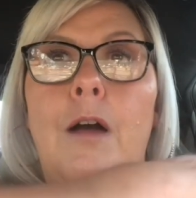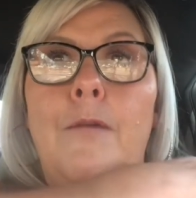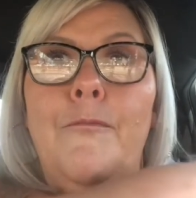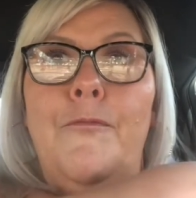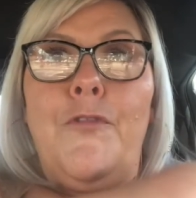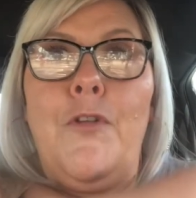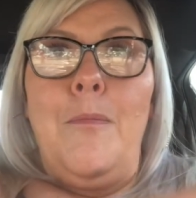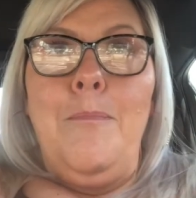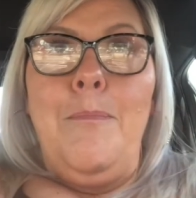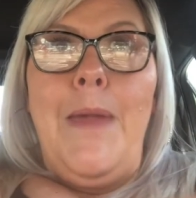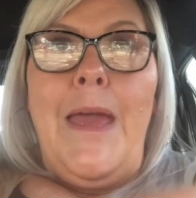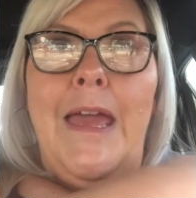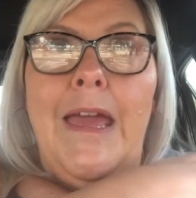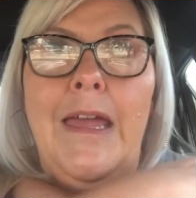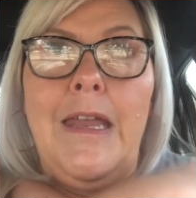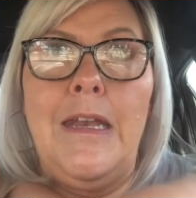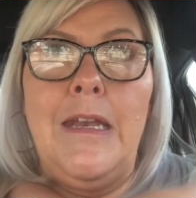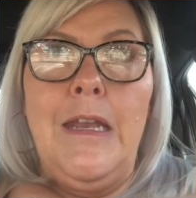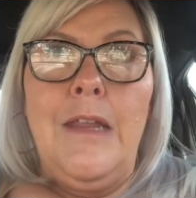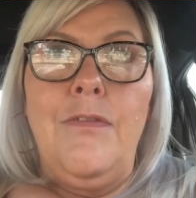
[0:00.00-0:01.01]
For
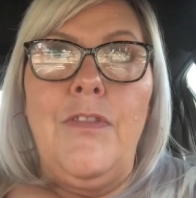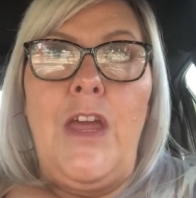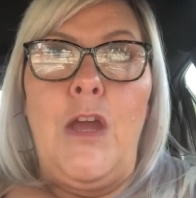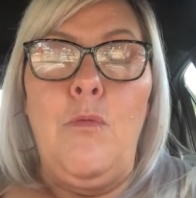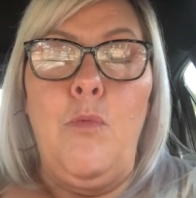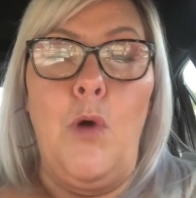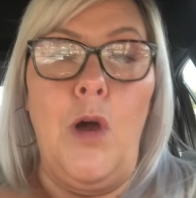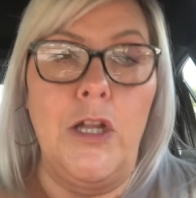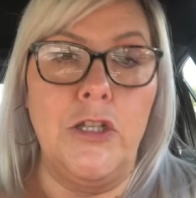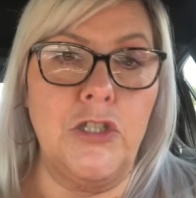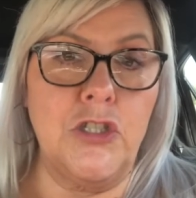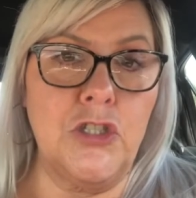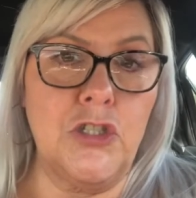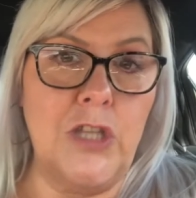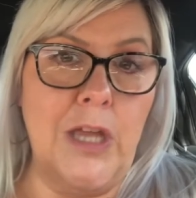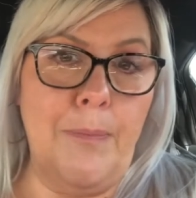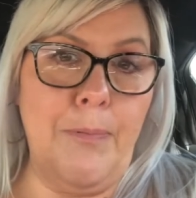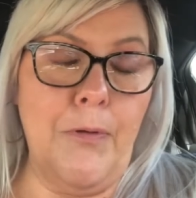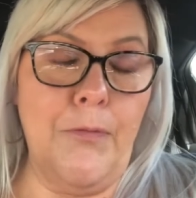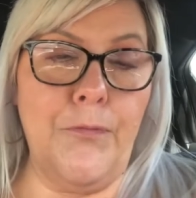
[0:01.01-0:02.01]
men,
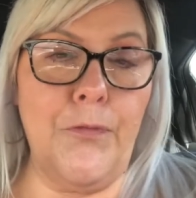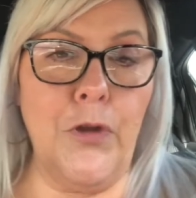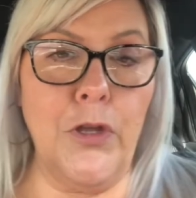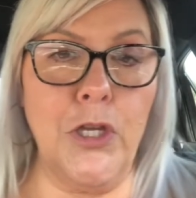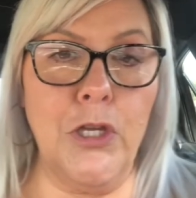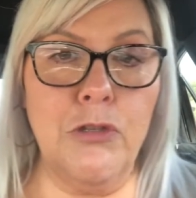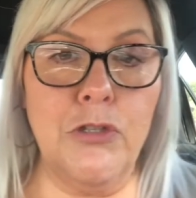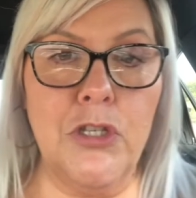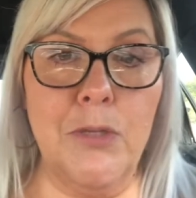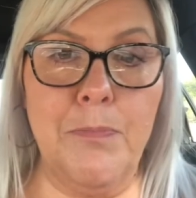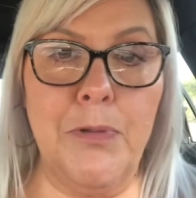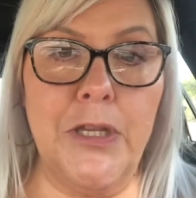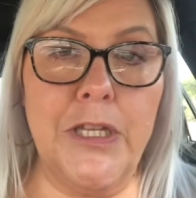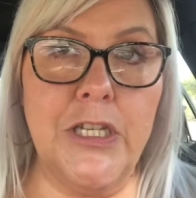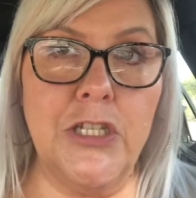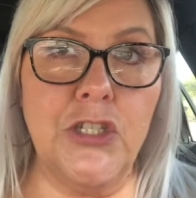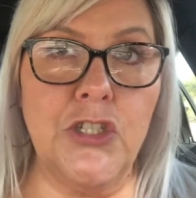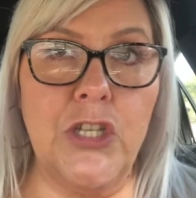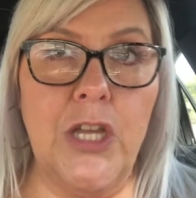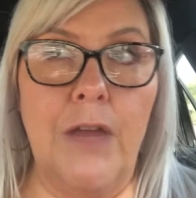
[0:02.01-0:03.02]
they prefer you to
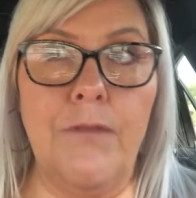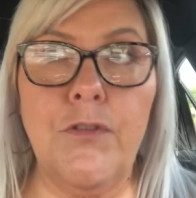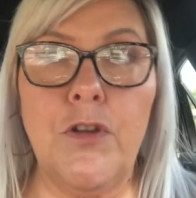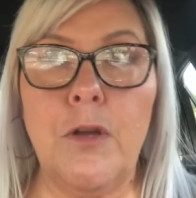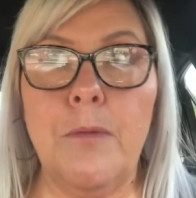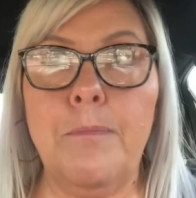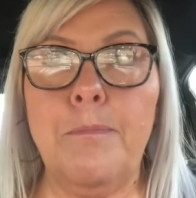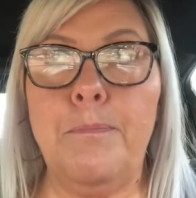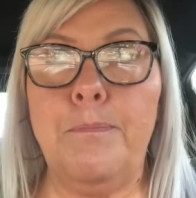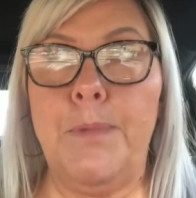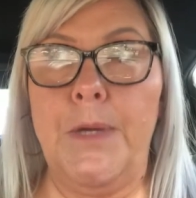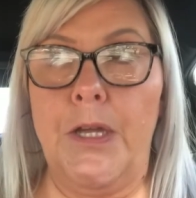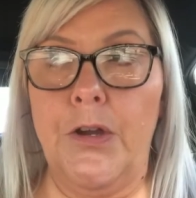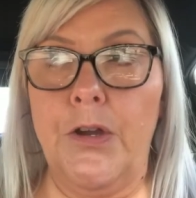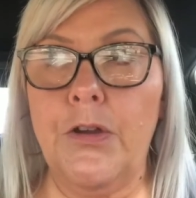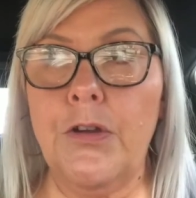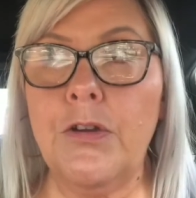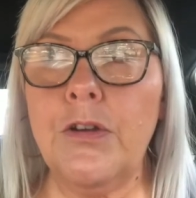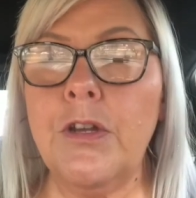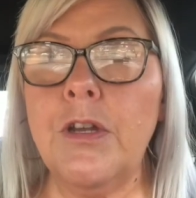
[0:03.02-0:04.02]
please shave your
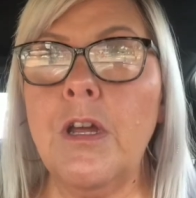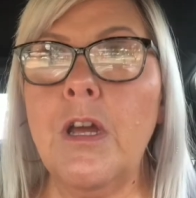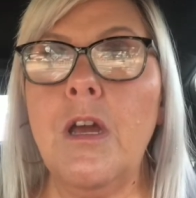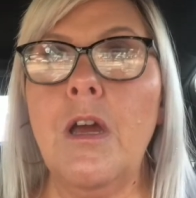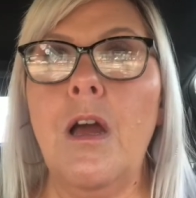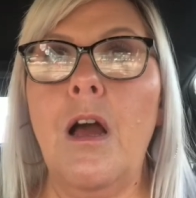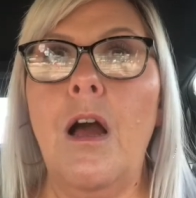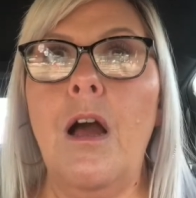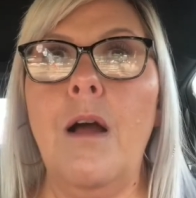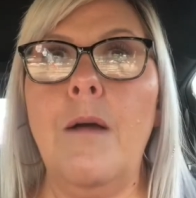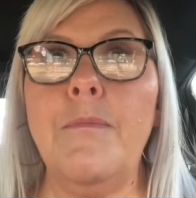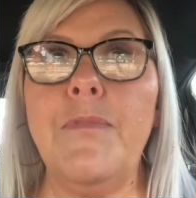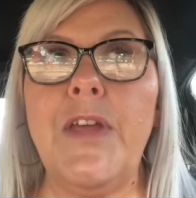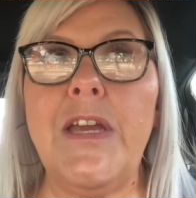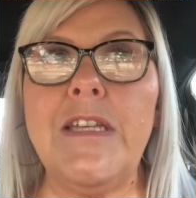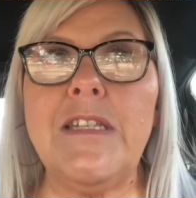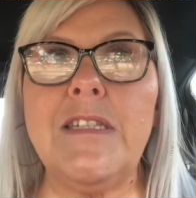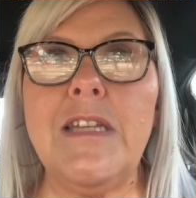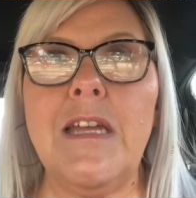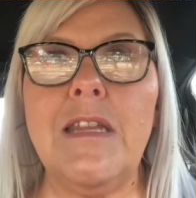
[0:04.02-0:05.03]
beard.
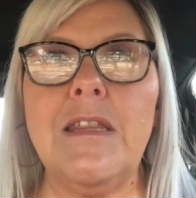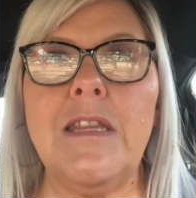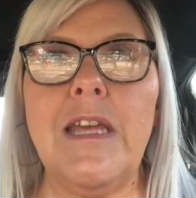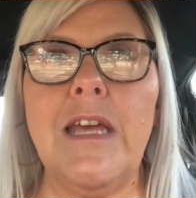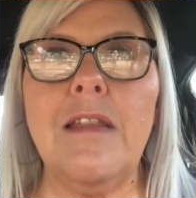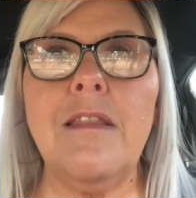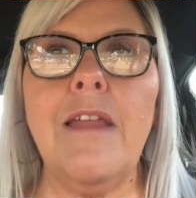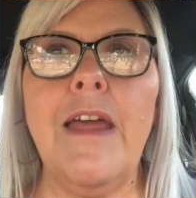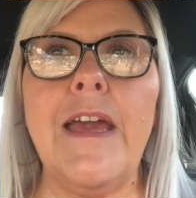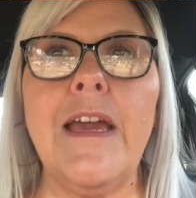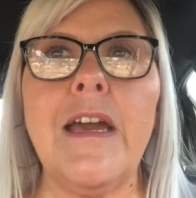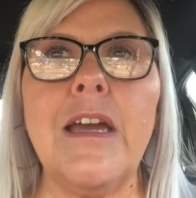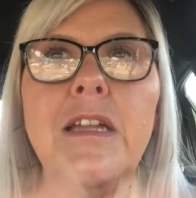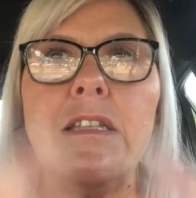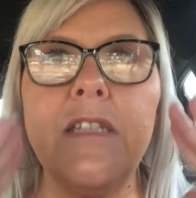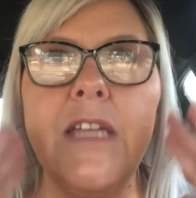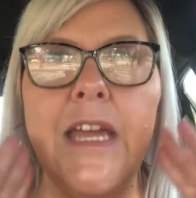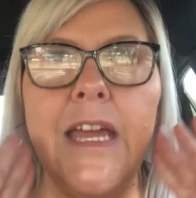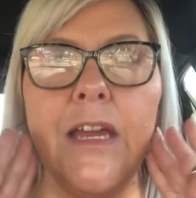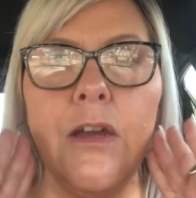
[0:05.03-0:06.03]
They said that like a
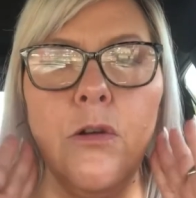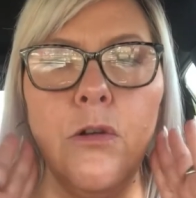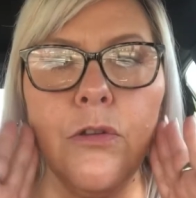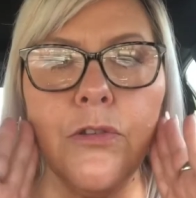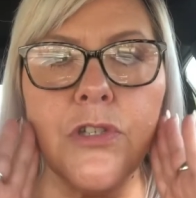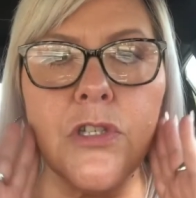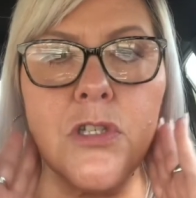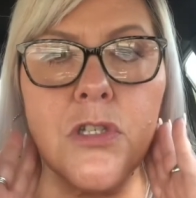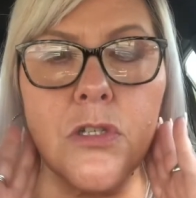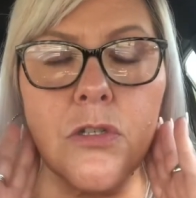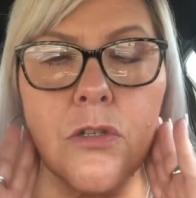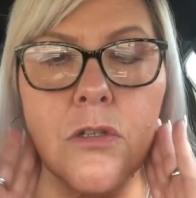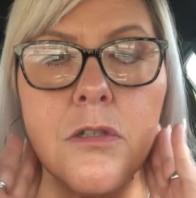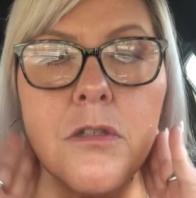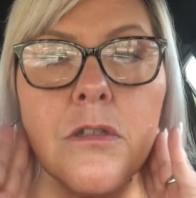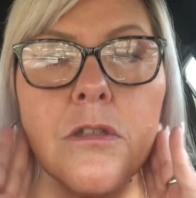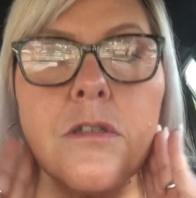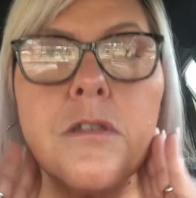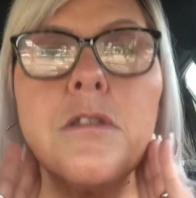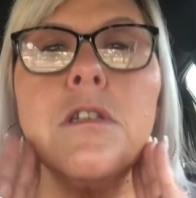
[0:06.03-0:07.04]
day old,
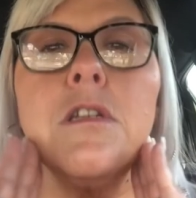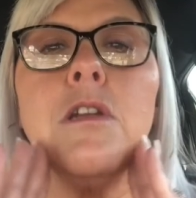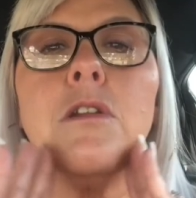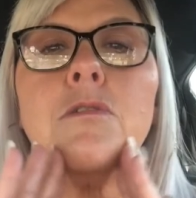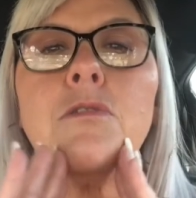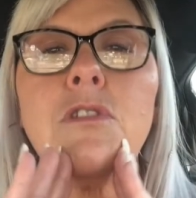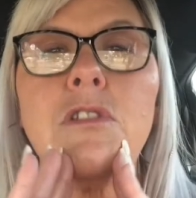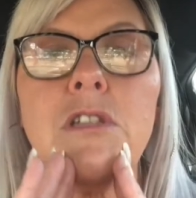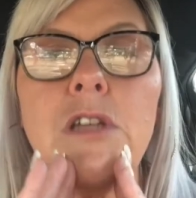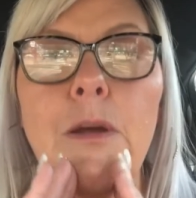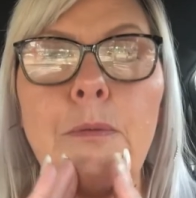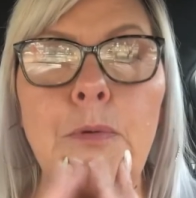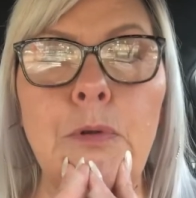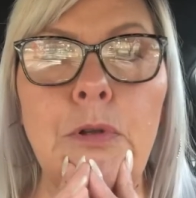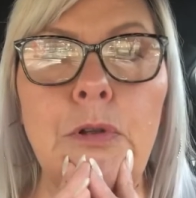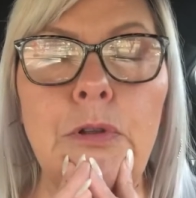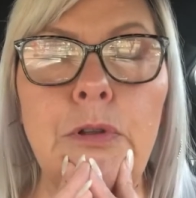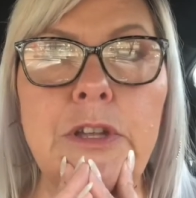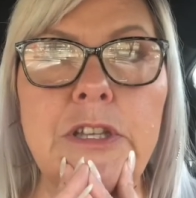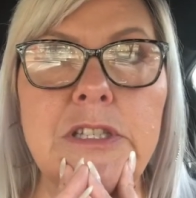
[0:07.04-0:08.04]

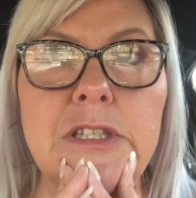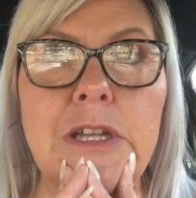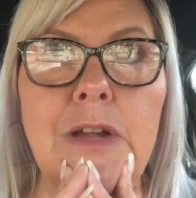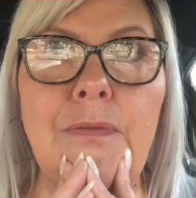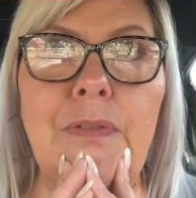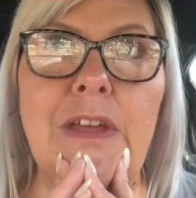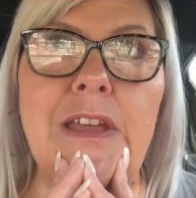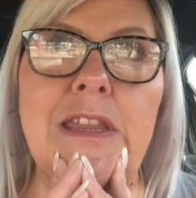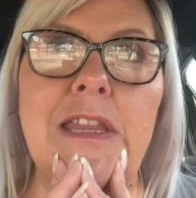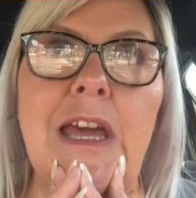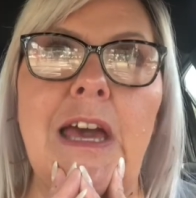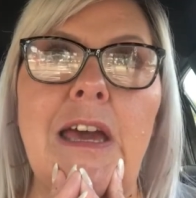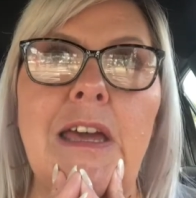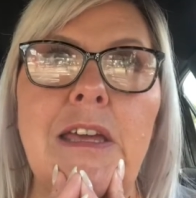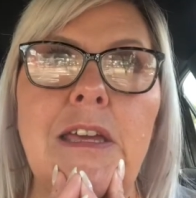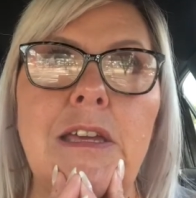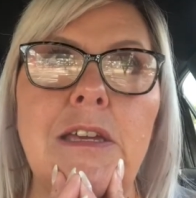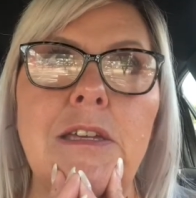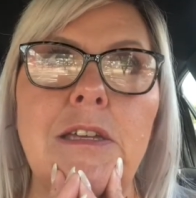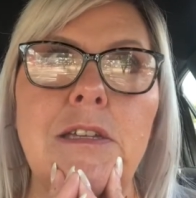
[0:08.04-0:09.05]
stubble and stuff like
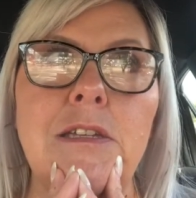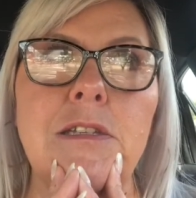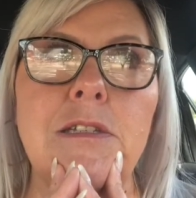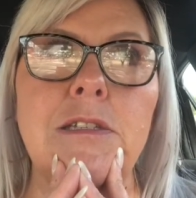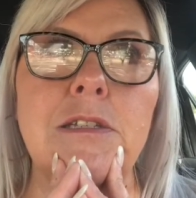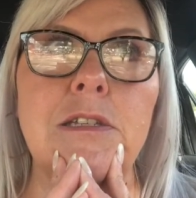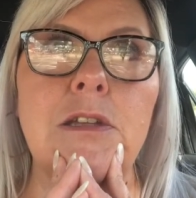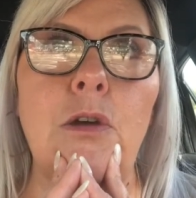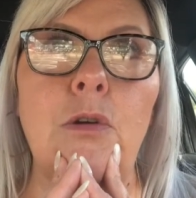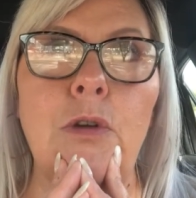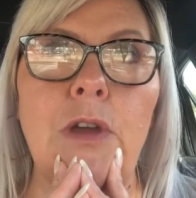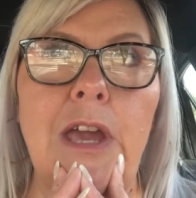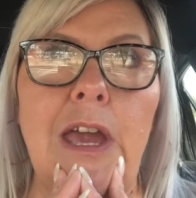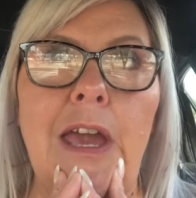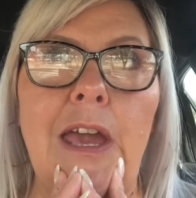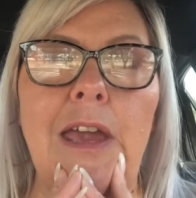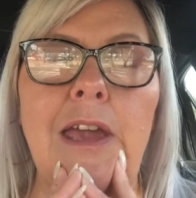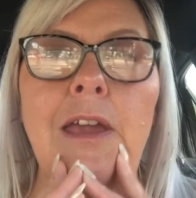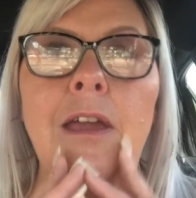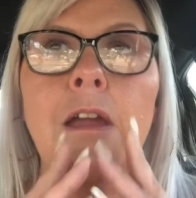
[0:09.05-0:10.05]
that is
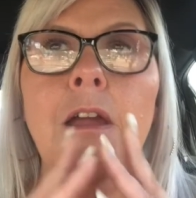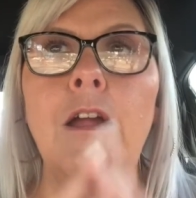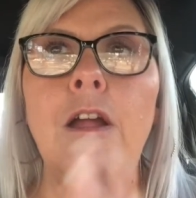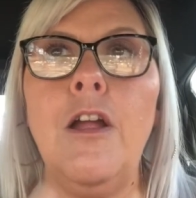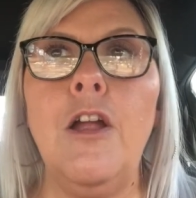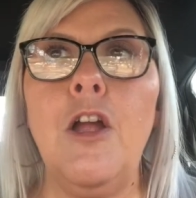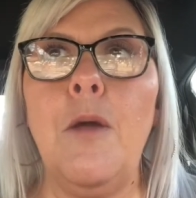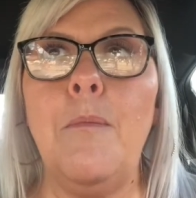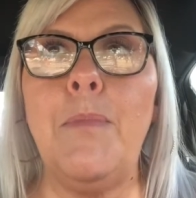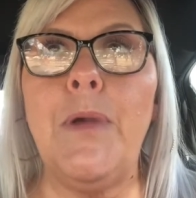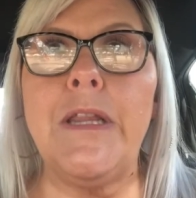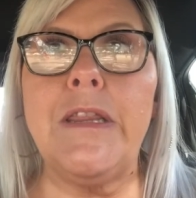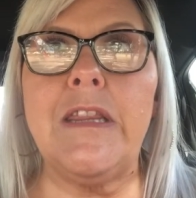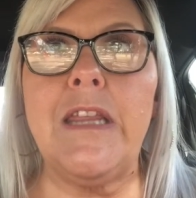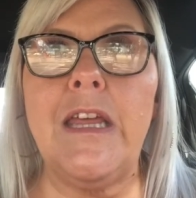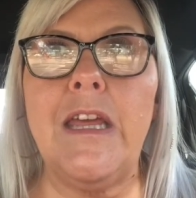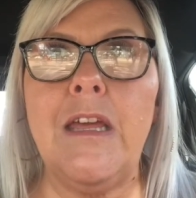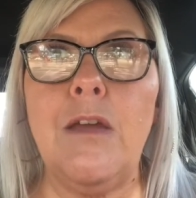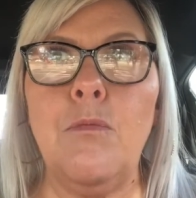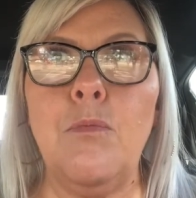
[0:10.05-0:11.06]
okay. But
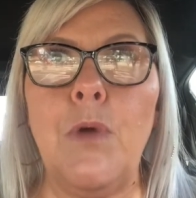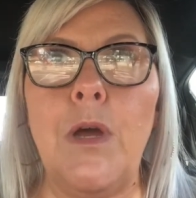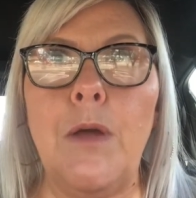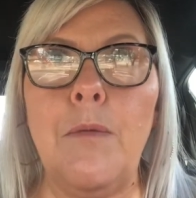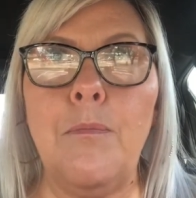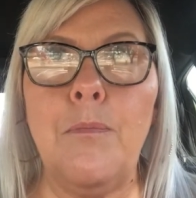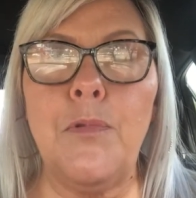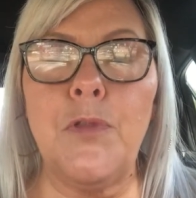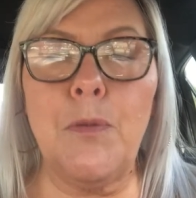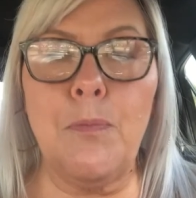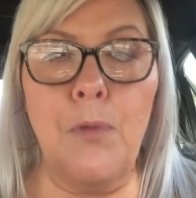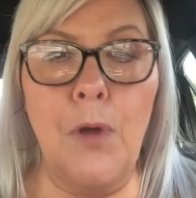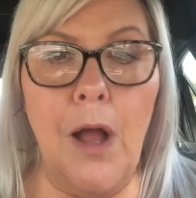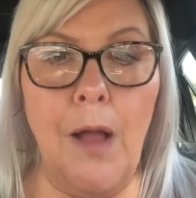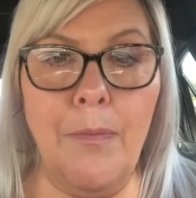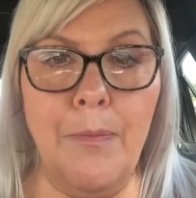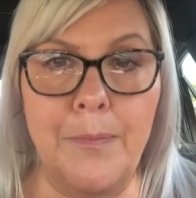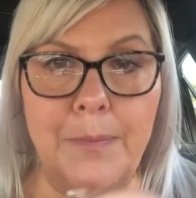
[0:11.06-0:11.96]
the problem